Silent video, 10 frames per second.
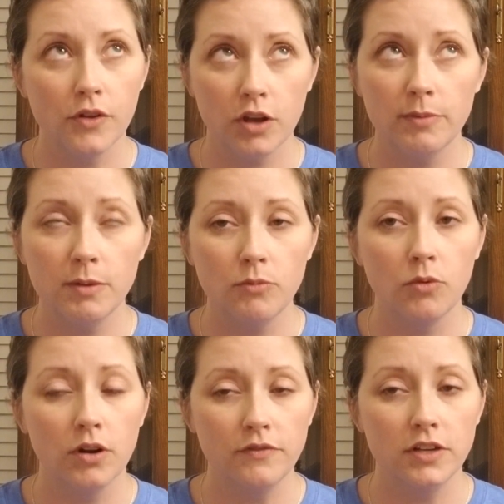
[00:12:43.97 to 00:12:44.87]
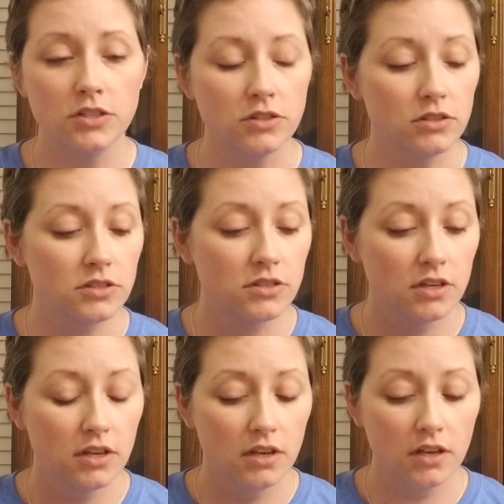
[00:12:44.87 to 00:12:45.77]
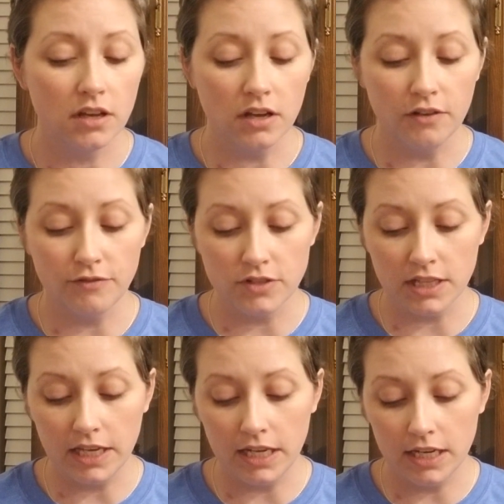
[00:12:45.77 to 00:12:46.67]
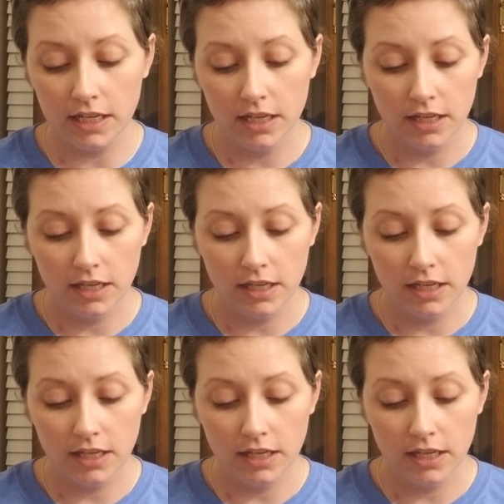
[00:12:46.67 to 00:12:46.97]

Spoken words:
There could be more adventures for Slade.